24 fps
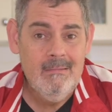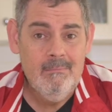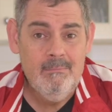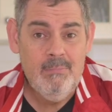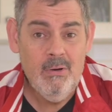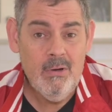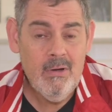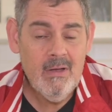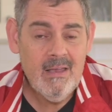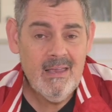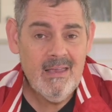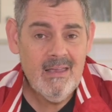
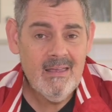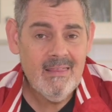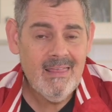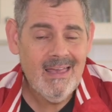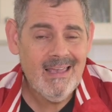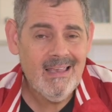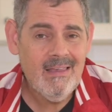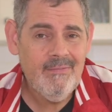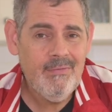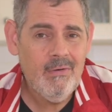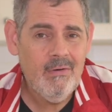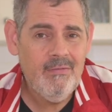Pergear, they
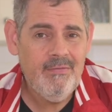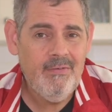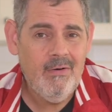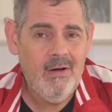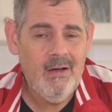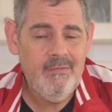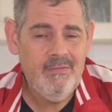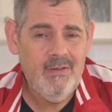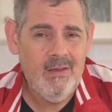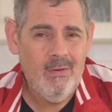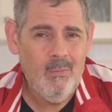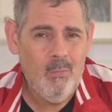give you a
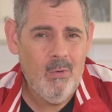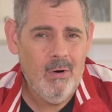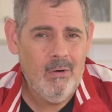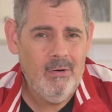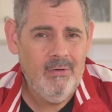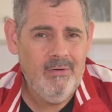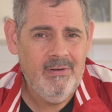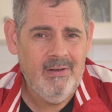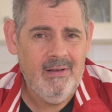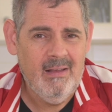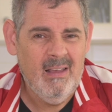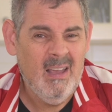5-year
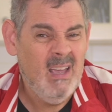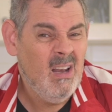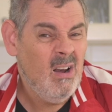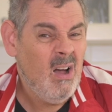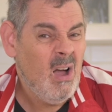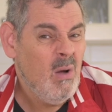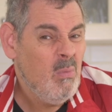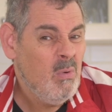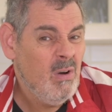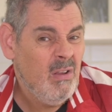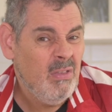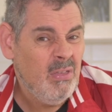warranty, and
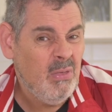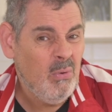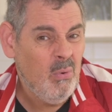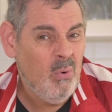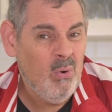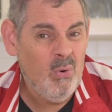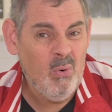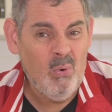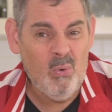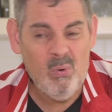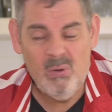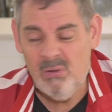I would have
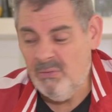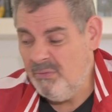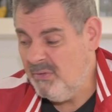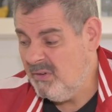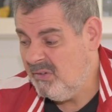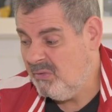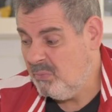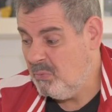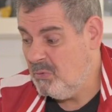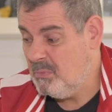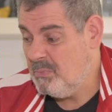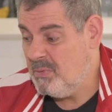thought all of
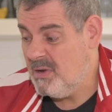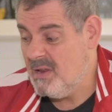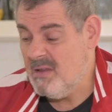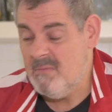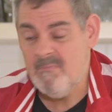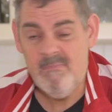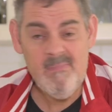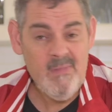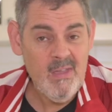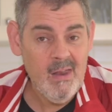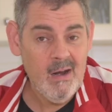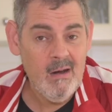us would be,
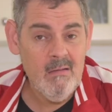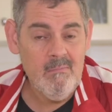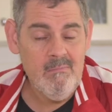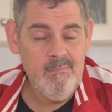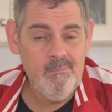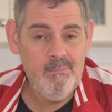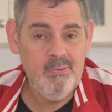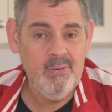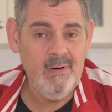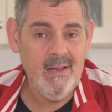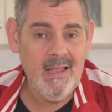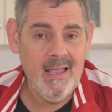you know,
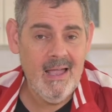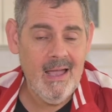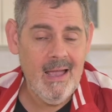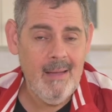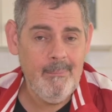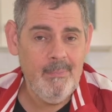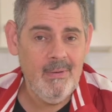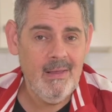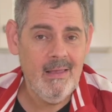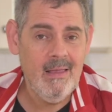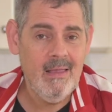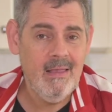pretty
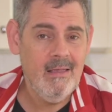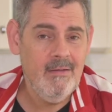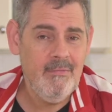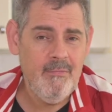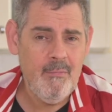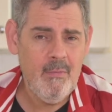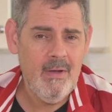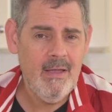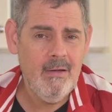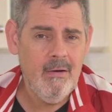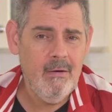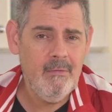happy if
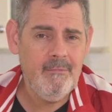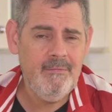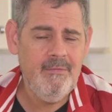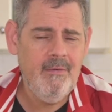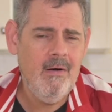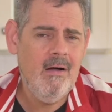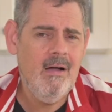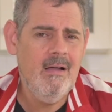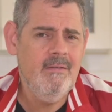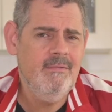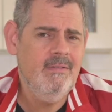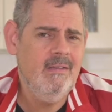we got
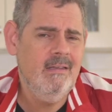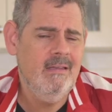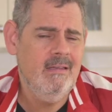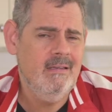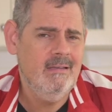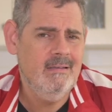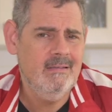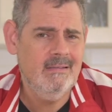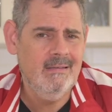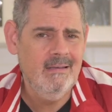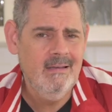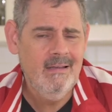5
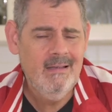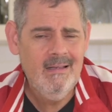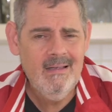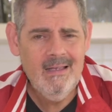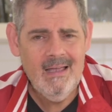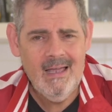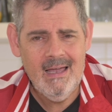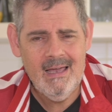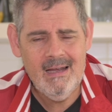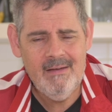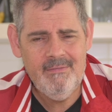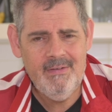years
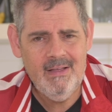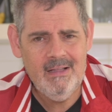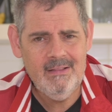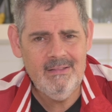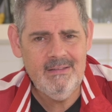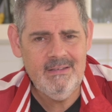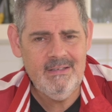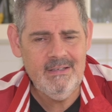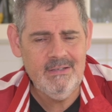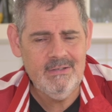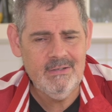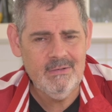out of our
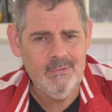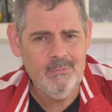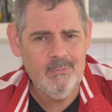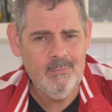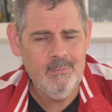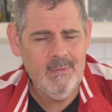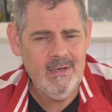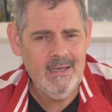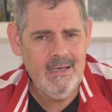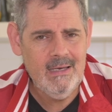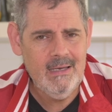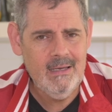digital
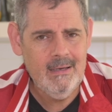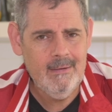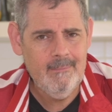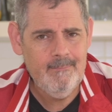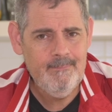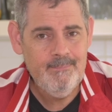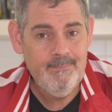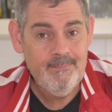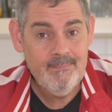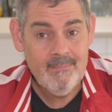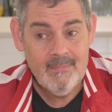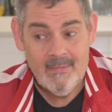media.
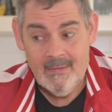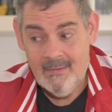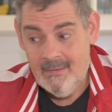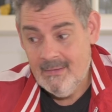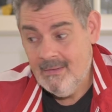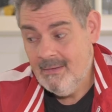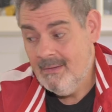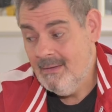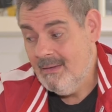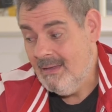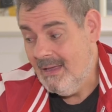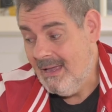
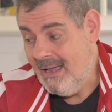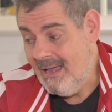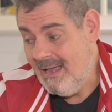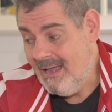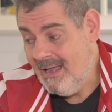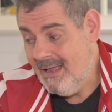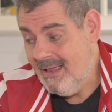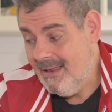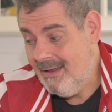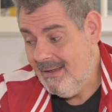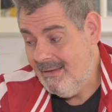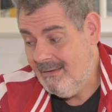
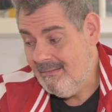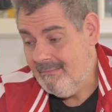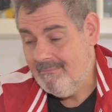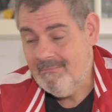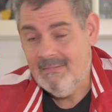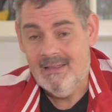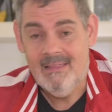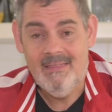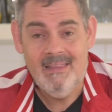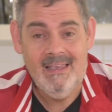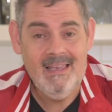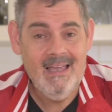And
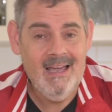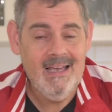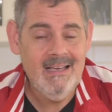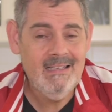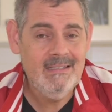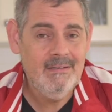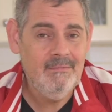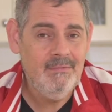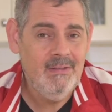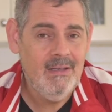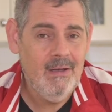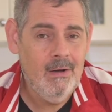in the
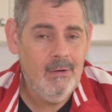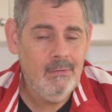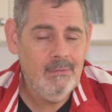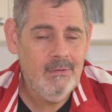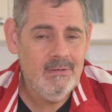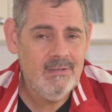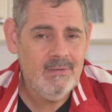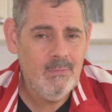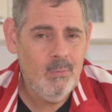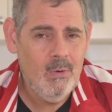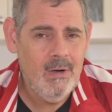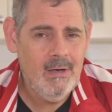case of the
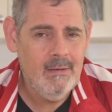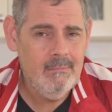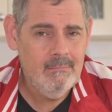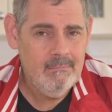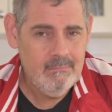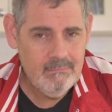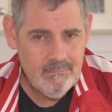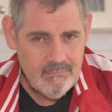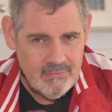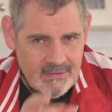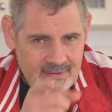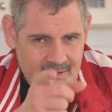oldest one,
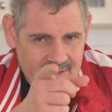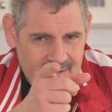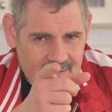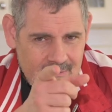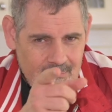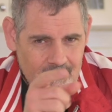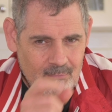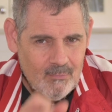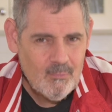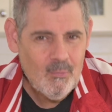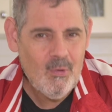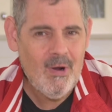which is
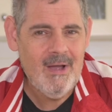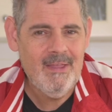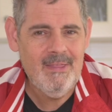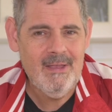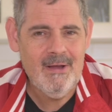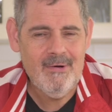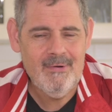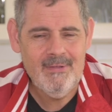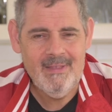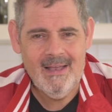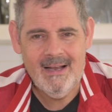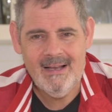right
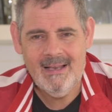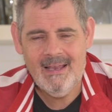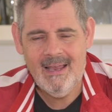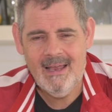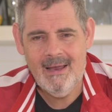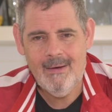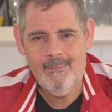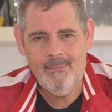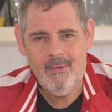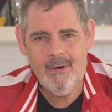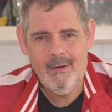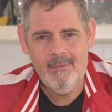there in that
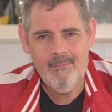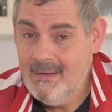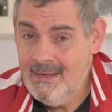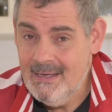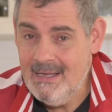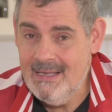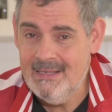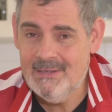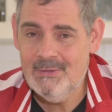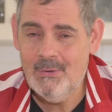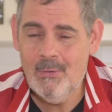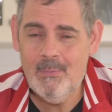camera,
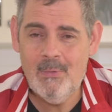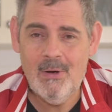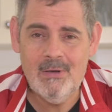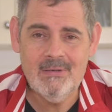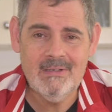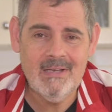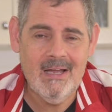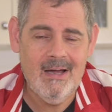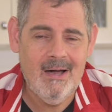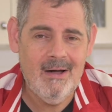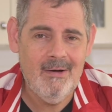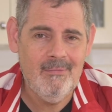it's
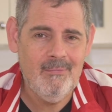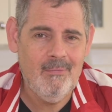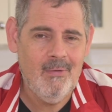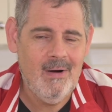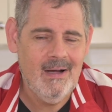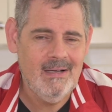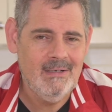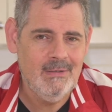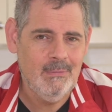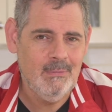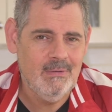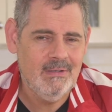almost
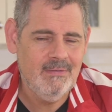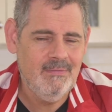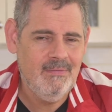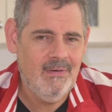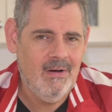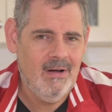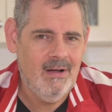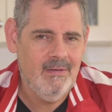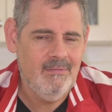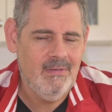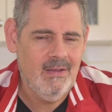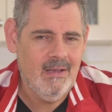halfway to its
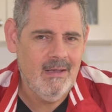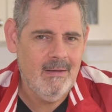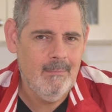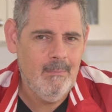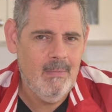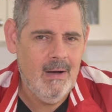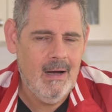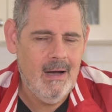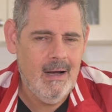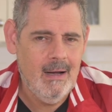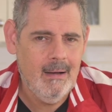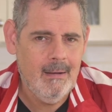5-year
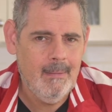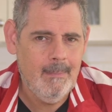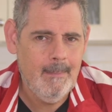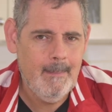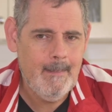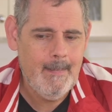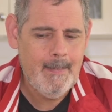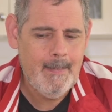mark.